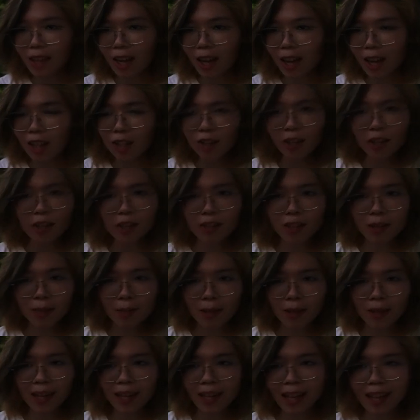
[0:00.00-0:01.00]
I do, I do
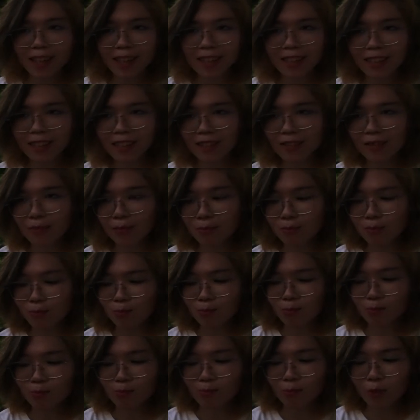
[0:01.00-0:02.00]
admit I kind of did
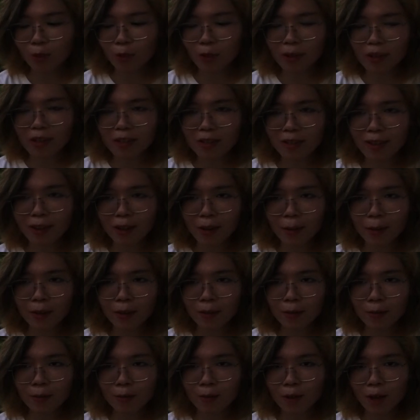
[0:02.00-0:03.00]
throw these around a bit
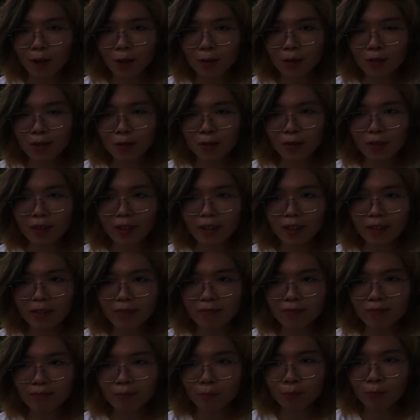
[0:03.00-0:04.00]
while I was over there.
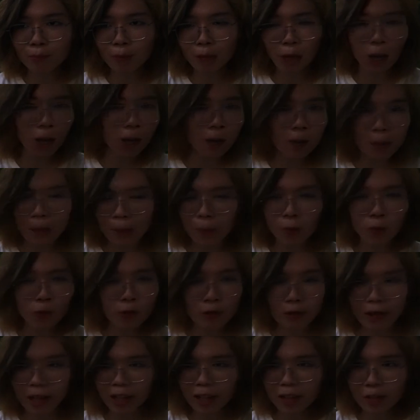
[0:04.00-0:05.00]
But a lot of people were
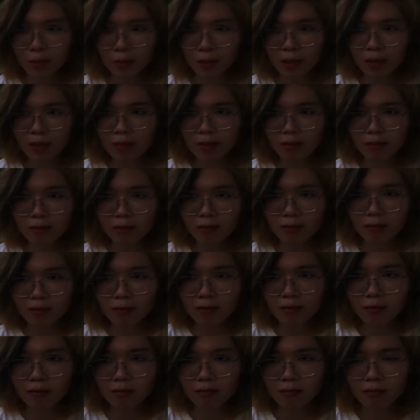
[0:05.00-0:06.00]
doing it as well.
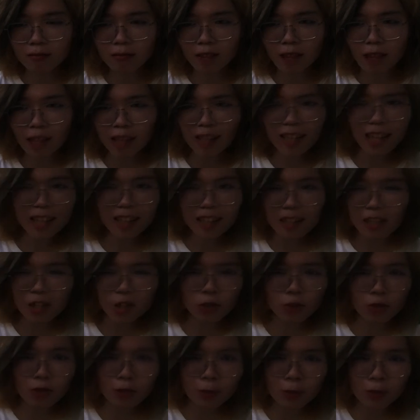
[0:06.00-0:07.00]
And yet the
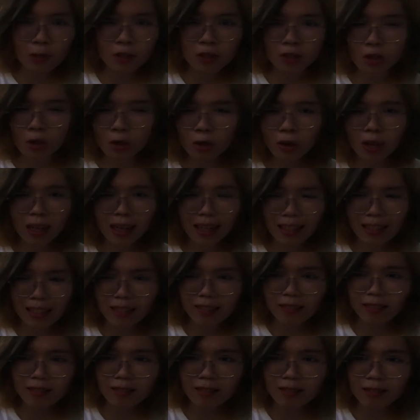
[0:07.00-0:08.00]
street was so clean,
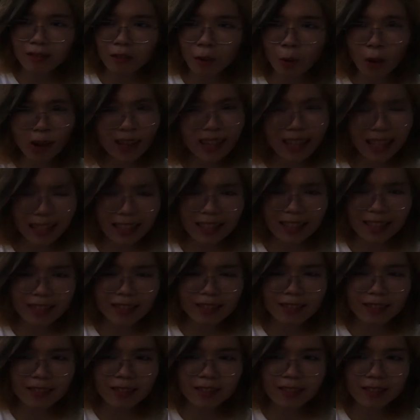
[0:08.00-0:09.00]
quite clean.
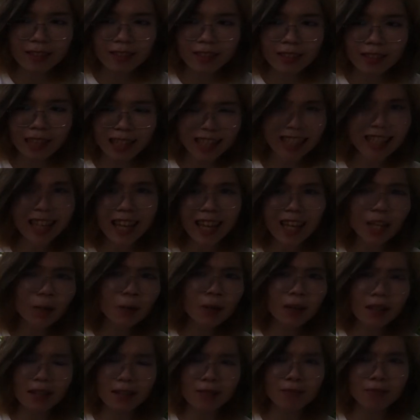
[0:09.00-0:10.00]
Like, yeah, there
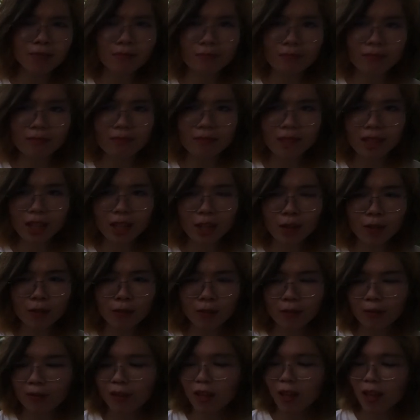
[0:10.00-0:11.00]
were like, you know,
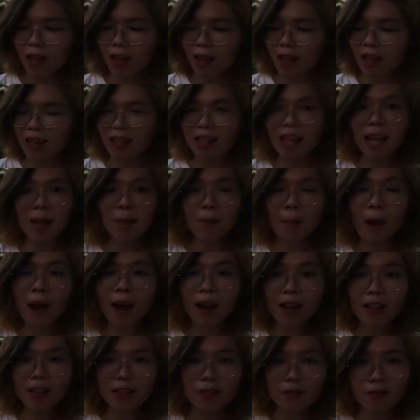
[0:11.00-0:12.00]
dead
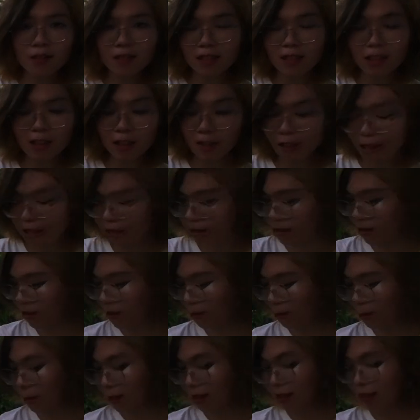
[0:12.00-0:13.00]
bodies of cigarettes
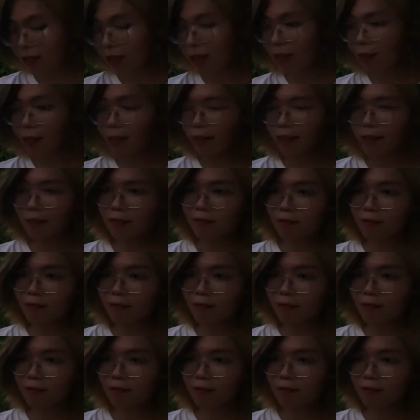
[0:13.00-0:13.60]
there, but still,